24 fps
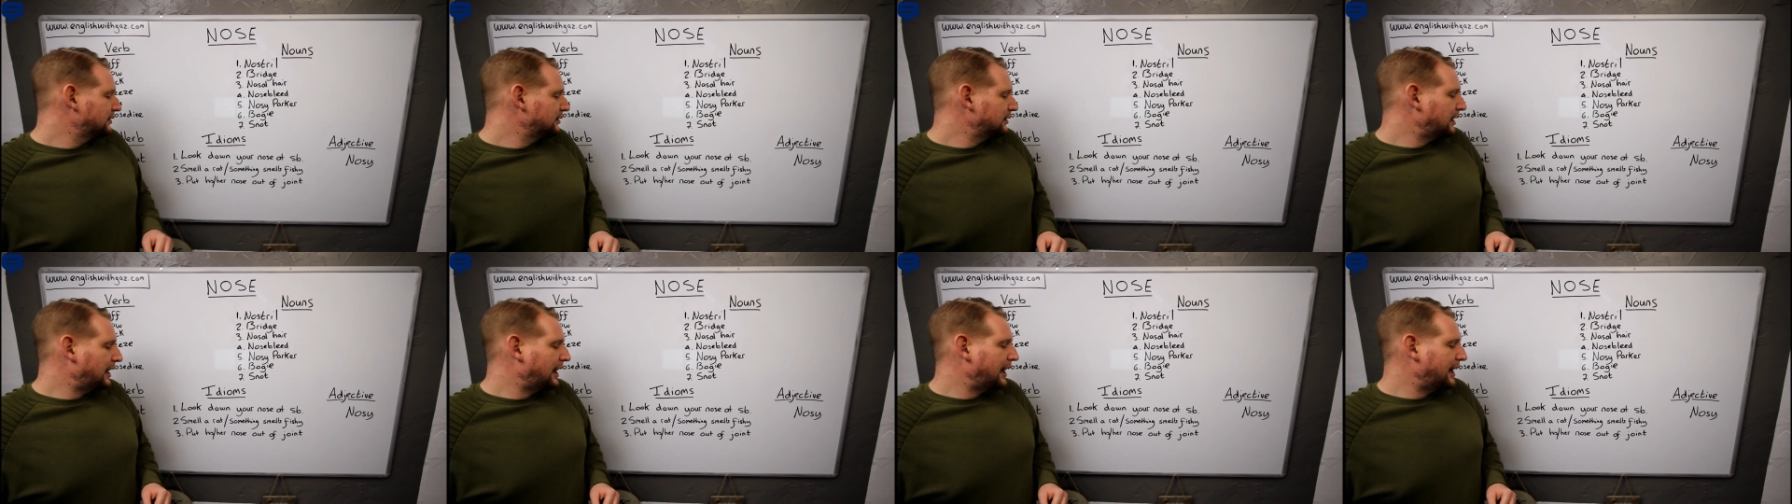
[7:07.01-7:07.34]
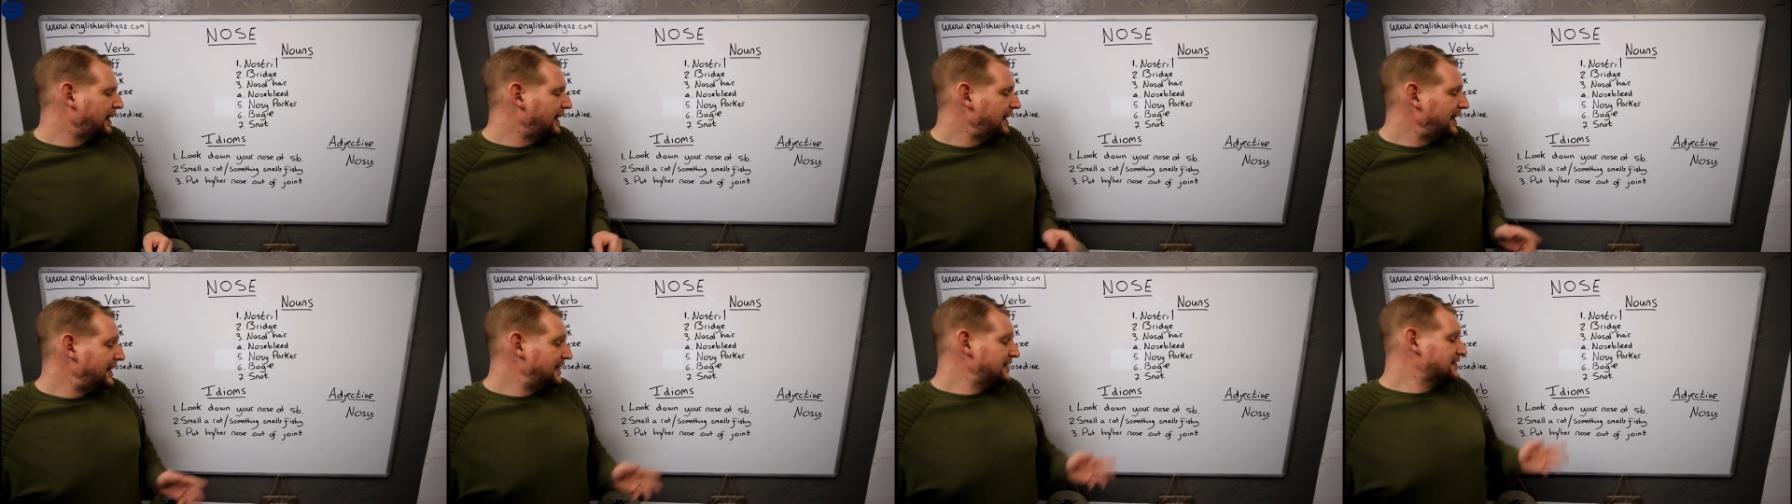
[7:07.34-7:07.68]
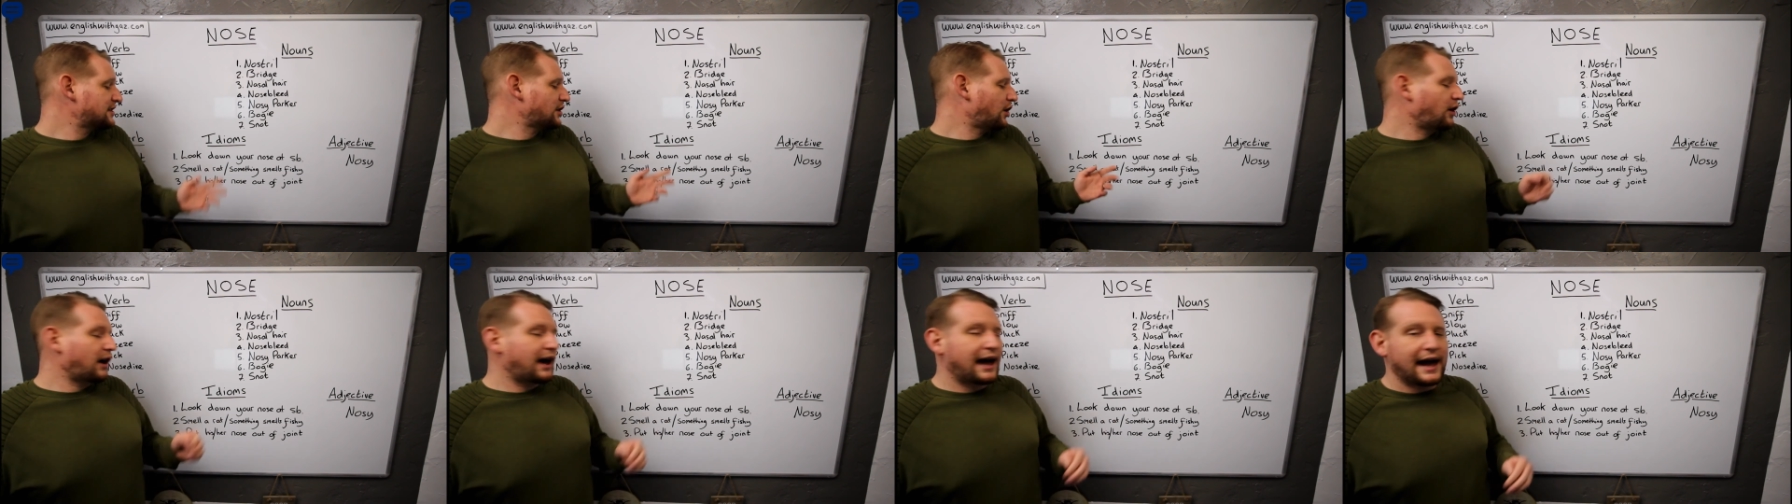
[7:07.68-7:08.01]
uh, his
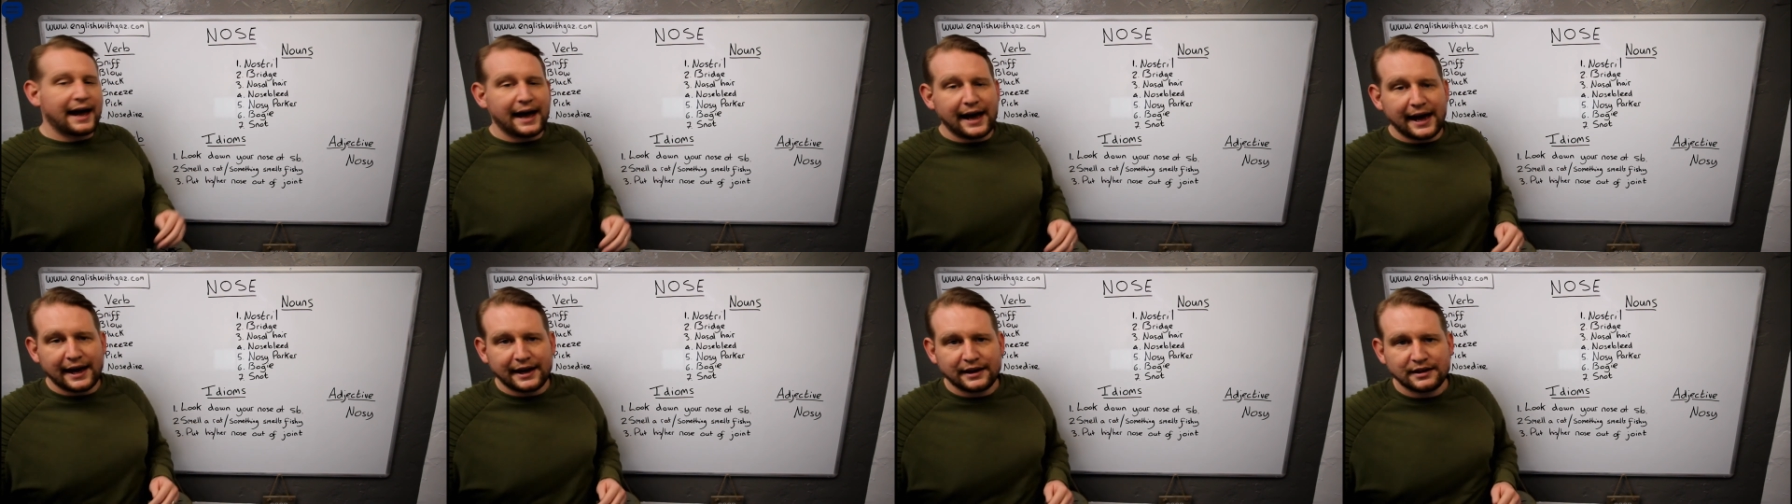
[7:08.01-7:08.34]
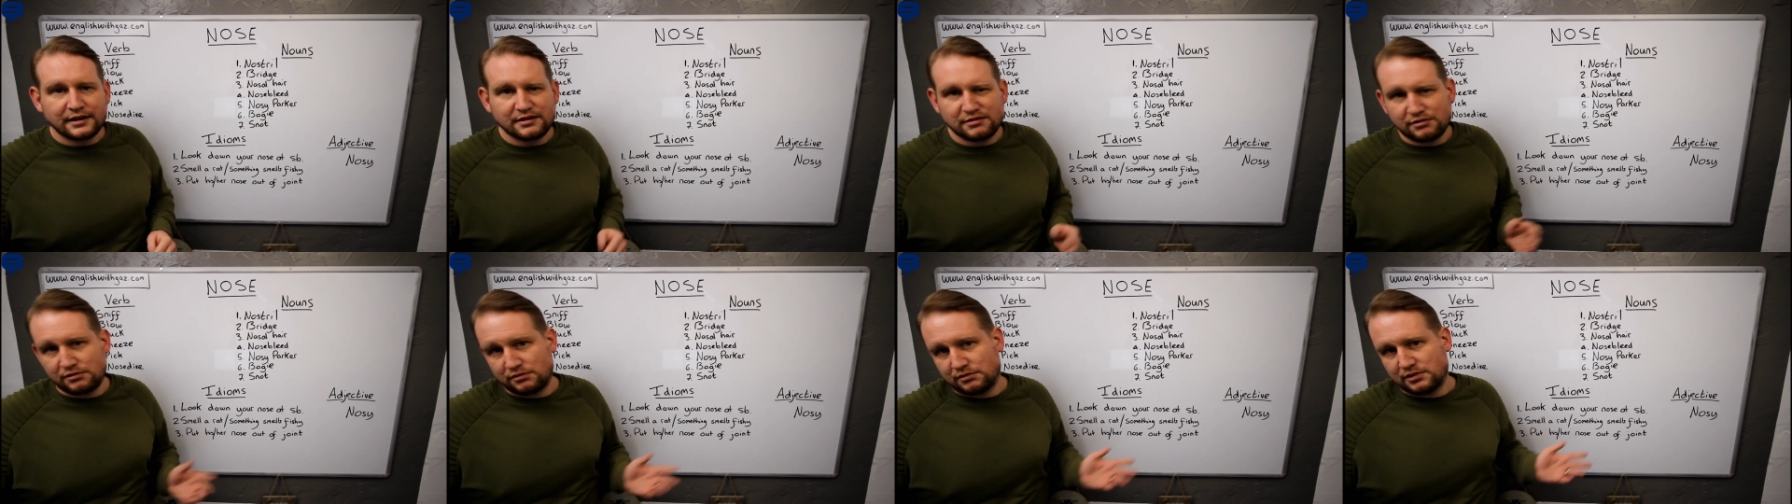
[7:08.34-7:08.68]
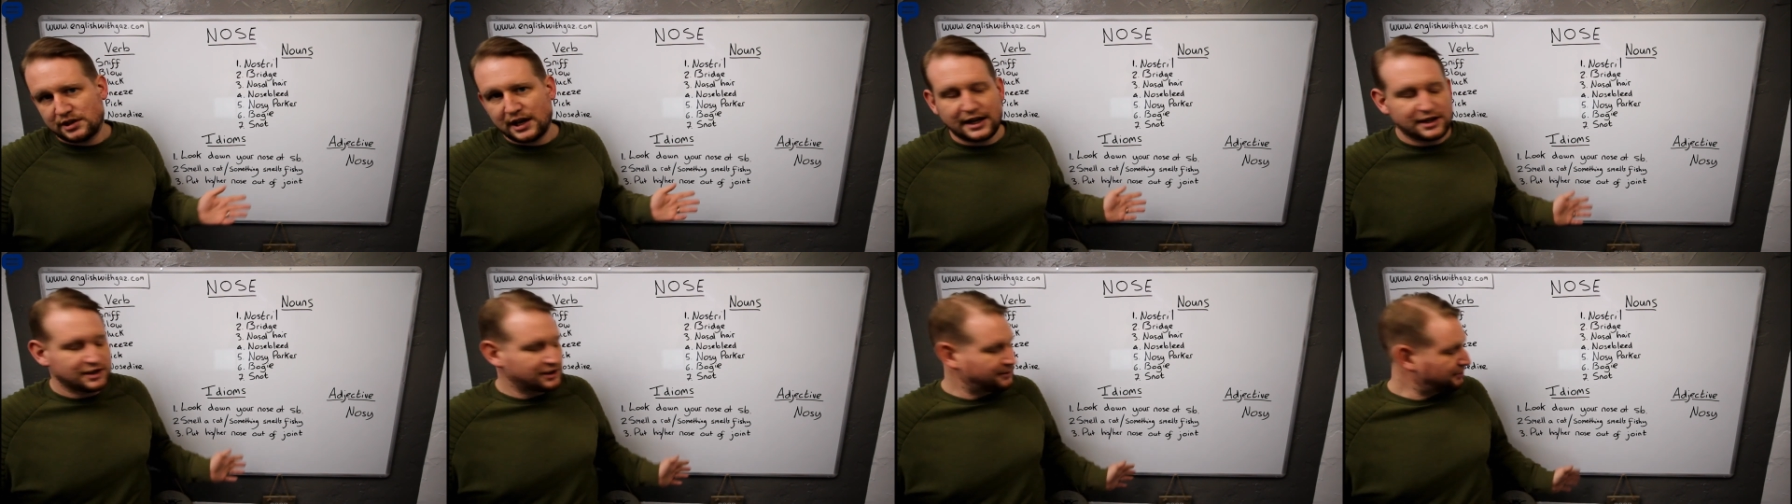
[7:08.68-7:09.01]
or her,
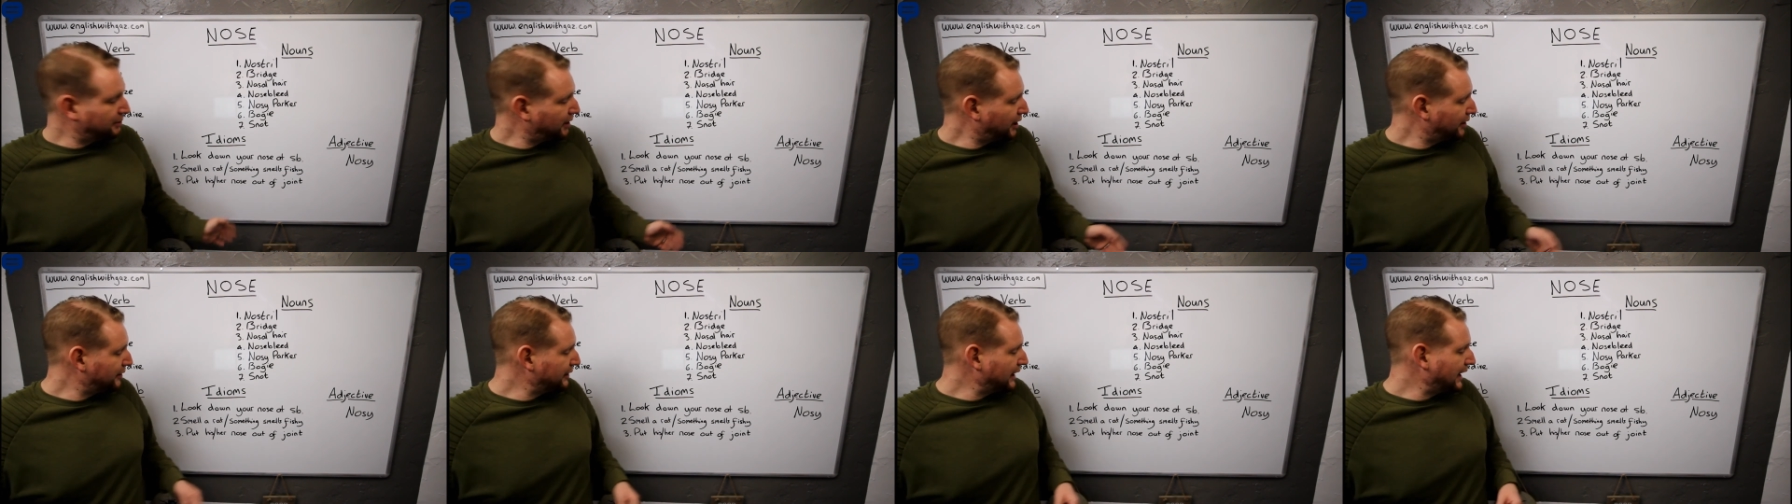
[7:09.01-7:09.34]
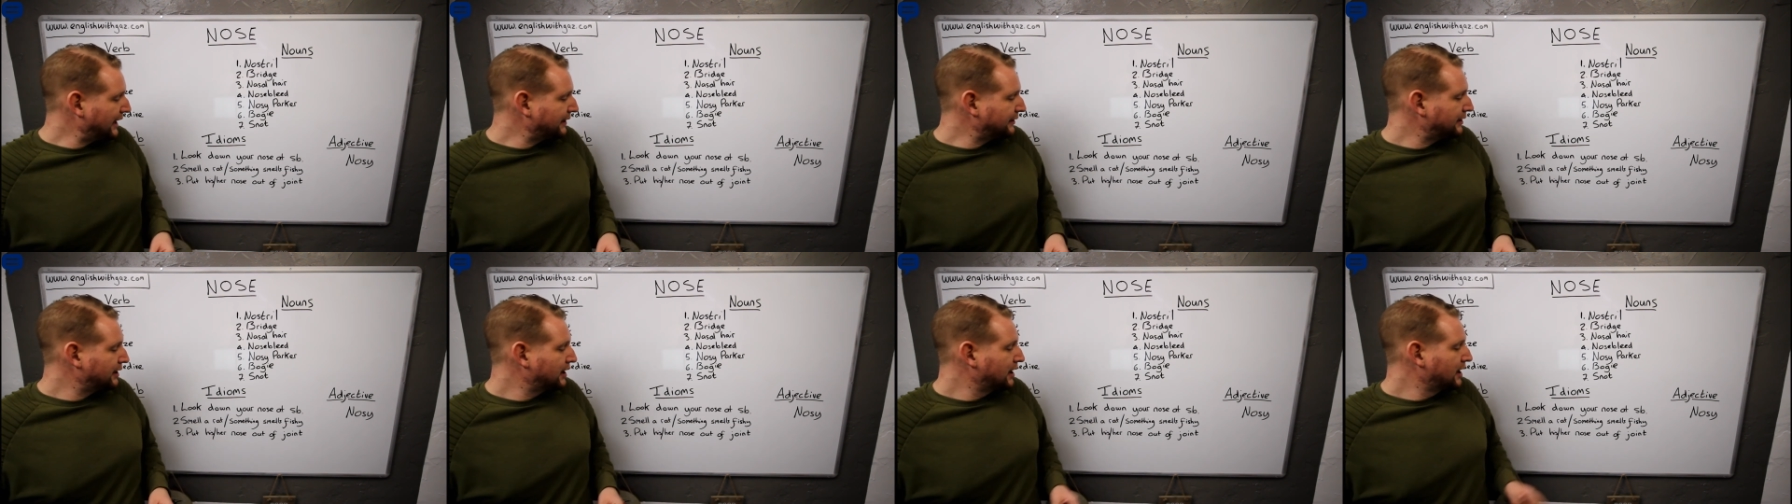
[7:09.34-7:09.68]
change the pronoun,